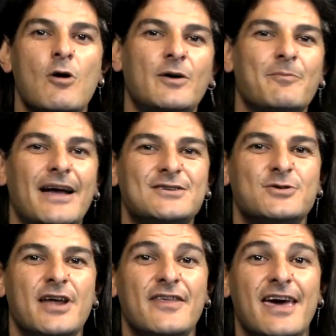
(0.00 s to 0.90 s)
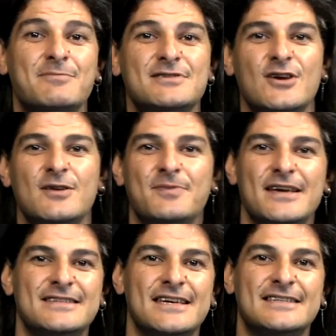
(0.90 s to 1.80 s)
Welcome back to another episode of
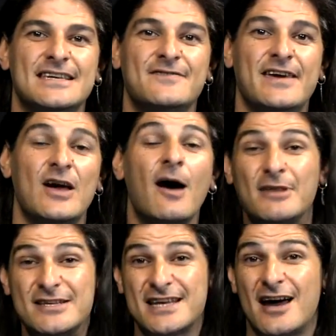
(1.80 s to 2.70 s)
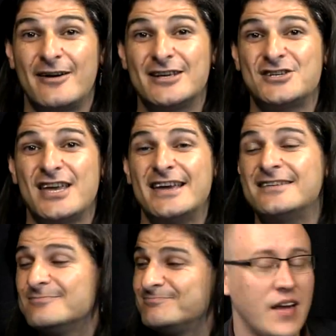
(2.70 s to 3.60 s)
P C T V. I'm Nizar Rashid.
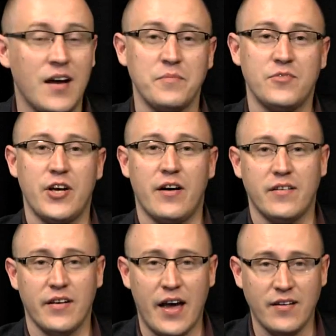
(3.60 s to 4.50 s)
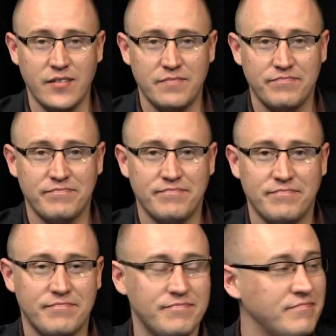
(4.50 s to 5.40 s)
And I'm Jared Kanak.
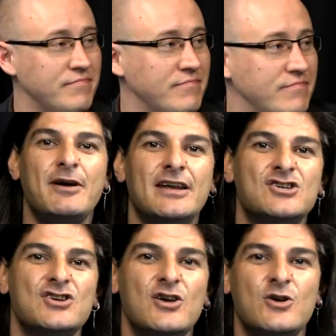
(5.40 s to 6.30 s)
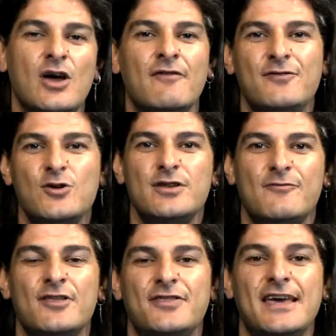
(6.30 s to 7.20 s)
Today we're going to show you a few
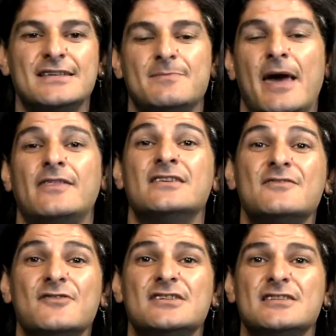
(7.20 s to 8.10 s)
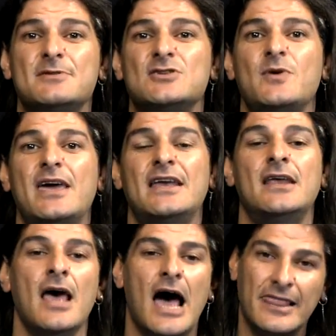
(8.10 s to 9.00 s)
different things about the differences
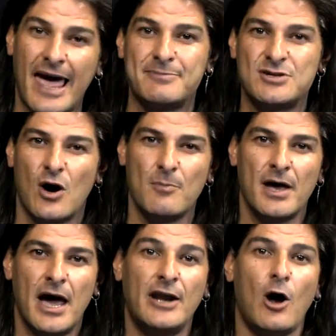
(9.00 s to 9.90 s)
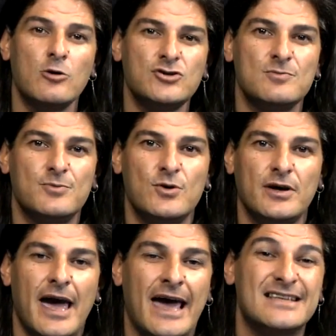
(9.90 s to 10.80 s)
between a laptop, an
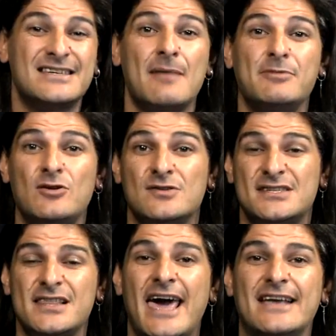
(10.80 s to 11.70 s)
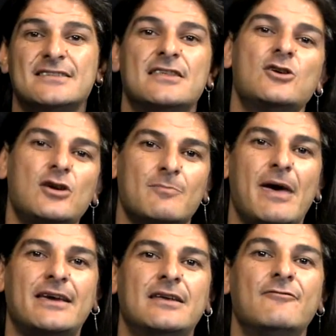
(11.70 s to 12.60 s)
ultrabook and a tablet or slate so that you can
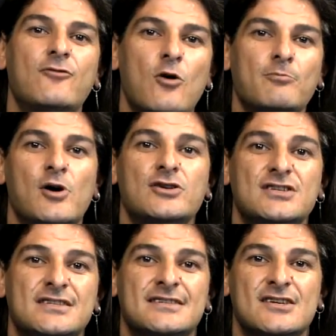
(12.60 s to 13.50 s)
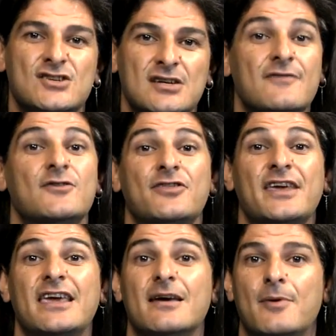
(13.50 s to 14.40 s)
make an informed purchase decision if you're
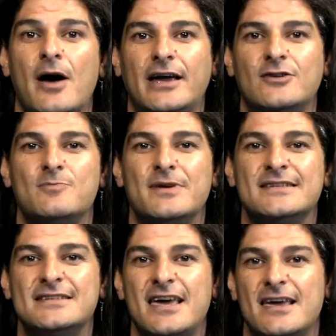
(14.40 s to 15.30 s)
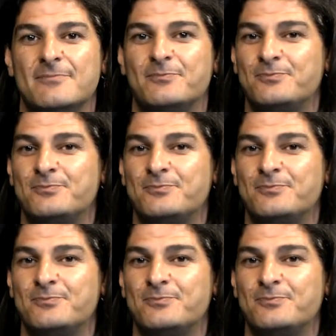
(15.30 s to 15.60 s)
thinking of buying a new P C.